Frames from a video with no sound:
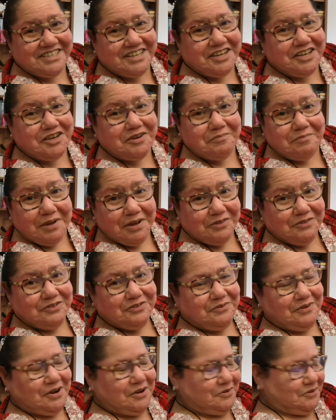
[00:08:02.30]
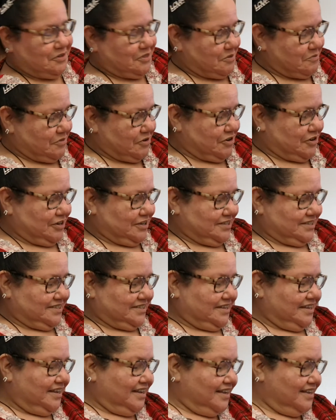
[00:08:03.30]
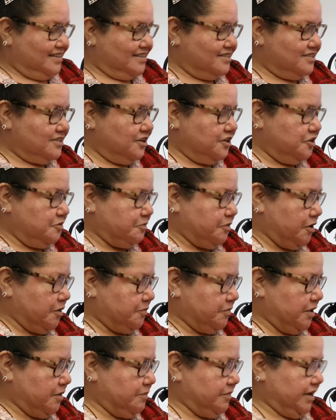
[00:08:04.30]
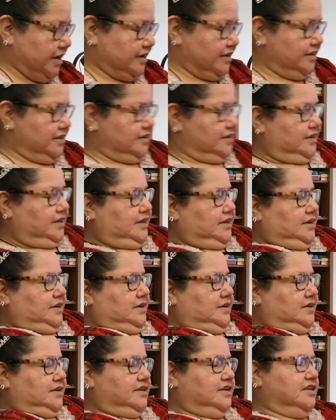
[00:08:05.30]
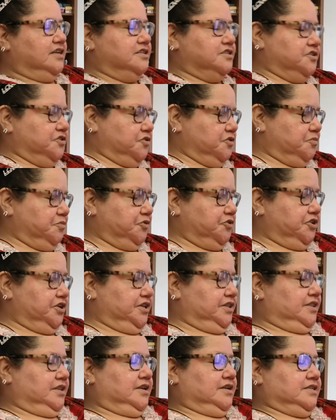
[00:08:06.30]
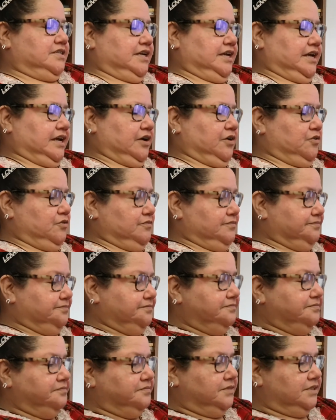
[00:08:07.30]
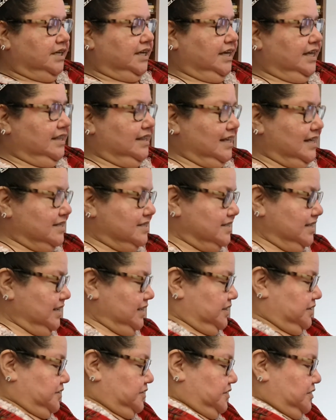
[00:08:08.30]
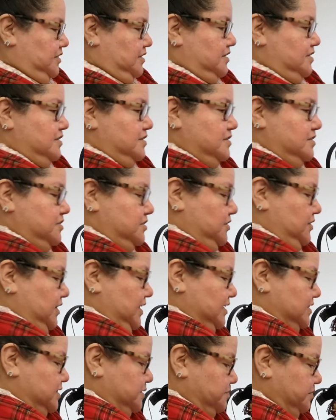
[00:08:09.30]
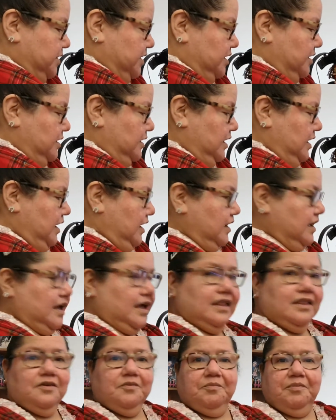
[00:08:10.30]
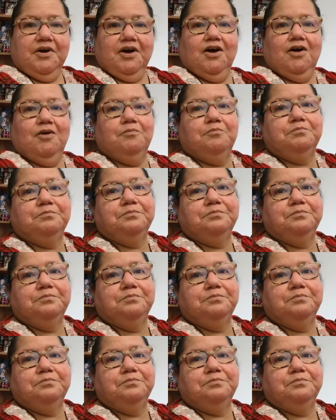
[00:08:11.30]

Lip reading: not going to bounce around in the box. So I'm going to pop that back in again. Easier to put in than take out. And that's it. So that's my ColourPop